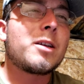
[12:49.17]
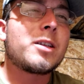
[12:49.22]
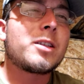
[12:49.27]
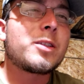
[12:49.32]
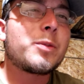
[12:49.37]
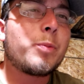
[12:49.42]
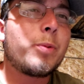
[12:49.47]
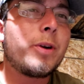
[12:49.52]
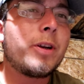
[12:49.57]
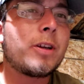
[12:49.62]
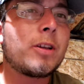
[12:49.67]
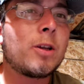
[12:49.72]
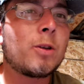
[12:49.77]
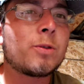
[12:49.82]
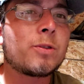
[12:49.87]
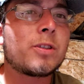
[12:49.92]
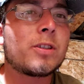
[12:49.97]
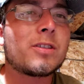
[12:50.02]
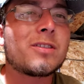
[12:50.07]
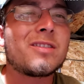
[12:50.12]
It's pretty
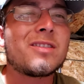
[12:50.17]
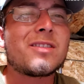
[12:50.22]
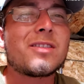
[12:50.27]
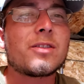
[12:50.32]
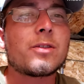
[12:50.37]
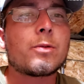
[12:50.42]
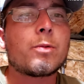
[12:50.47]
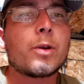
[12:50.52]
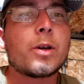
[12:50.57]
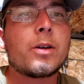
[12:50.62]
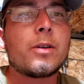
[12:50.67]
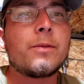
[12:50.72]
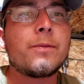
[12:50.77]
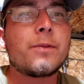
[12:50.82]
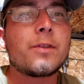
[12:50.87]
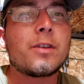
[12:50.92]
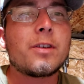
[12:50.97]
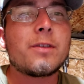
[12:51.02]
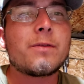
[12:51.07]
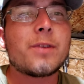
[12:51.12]
close distance as well,
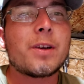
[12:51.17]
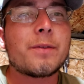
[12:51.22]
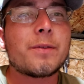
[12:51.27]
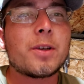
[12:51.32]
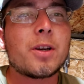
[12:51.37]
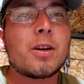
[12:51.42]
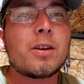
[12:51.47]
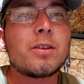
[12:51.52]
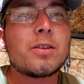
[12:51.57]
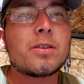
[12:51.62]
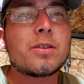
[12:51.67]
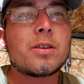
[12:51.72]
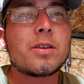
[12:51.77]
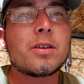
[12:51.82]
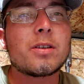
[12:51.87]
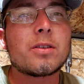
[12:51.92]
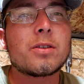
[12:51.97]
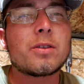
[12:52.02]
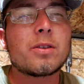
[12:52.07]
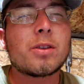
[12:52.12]
35 yards,
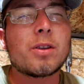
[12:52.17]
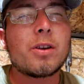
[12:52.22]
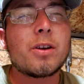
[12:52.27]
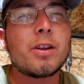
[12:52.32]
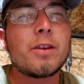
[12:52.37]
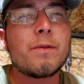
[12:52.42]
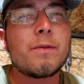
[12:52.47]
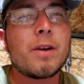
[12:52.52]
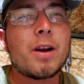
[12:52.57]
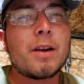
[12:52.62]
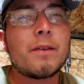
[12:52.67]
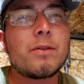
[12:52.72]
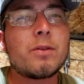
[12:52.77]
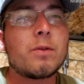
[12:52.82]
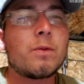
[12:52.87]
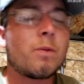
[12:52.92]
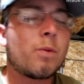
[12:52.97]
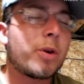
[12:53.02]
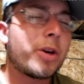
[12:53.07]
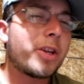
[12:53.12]
35
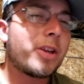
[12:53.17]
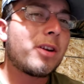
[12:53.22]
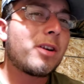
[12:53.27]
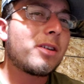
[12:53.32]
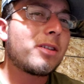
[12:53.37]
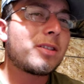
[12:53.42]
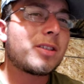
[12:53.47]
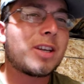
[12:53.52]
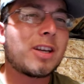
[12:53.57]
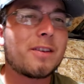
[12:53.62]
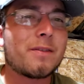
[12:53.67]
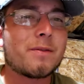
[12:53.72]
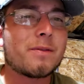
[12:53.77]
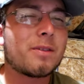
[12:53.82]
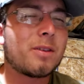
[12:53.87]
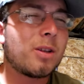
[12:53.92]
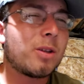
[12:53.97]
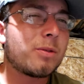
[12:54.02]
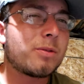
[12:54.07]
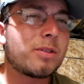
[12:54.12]
to 40 yards, kind of
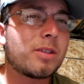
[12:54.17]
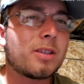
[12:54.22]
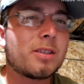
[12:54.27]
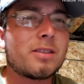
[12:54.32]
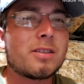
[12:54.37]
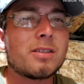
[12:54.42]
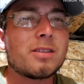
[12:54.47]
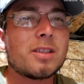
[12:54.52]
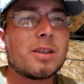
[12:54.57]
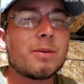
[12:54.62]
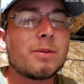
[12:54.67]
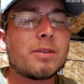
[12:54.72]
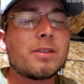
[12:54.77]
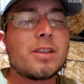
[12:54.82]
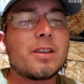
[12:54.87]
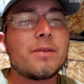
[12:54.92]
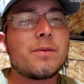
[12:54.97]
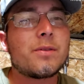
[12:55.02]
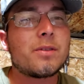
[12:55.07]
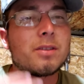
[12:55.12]
close distance, I would
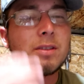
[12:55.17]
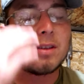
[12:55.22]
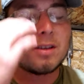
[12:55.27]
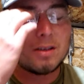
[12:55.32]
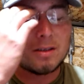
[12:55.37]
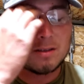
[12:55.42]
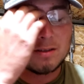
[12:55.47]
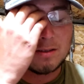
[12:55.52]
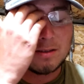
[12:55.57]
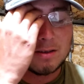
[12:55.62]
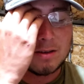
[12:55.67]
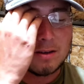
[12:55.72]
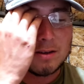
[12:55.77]
say, for slugs.